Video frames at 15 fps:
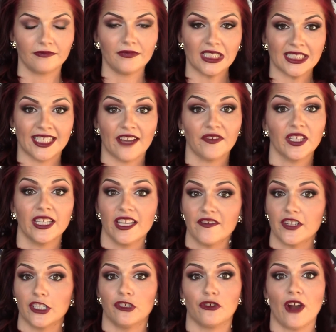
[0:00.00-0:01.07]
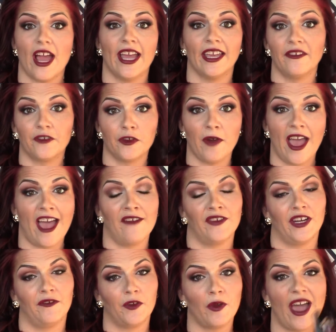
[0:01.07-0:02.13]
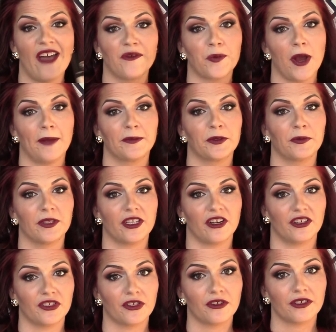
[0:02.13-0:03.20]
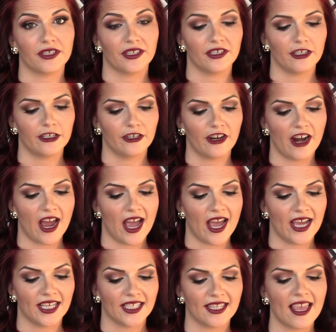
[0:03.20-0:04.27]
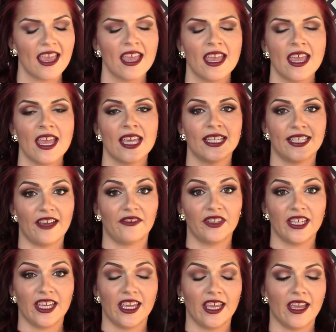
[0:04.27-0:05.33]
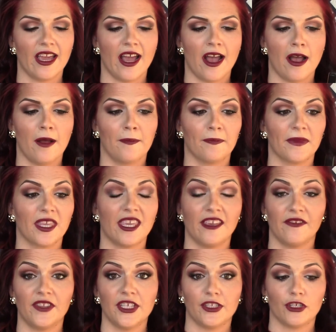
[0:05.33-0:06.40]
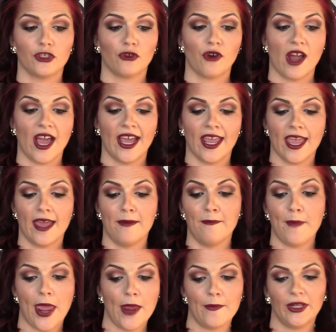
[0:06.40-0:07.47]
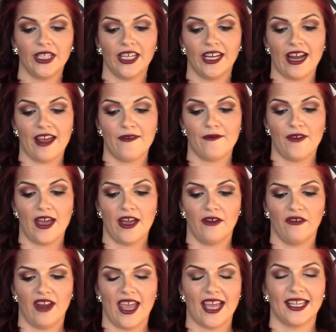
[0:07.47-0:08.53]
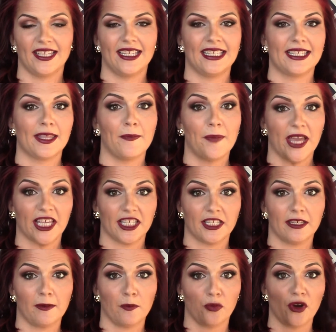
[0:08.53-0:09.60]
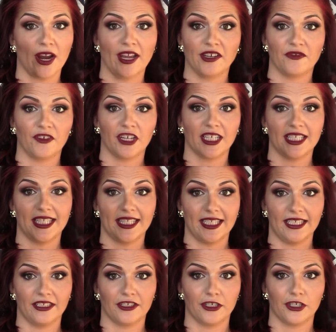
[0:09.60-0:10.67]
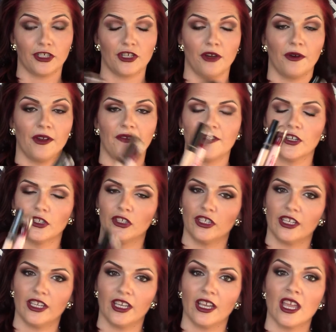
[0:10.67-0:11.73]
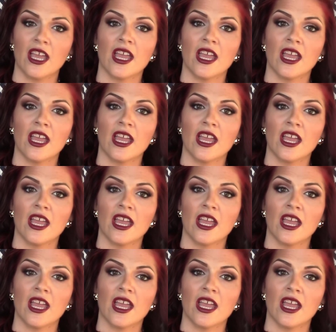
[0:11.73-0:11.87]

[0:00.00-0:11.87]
definitely give it a try if you have. And if you have problems with dark circles under your eyes, definitely give these a try. And Maybelline, I found, is the best brand for concealers. So if you're looking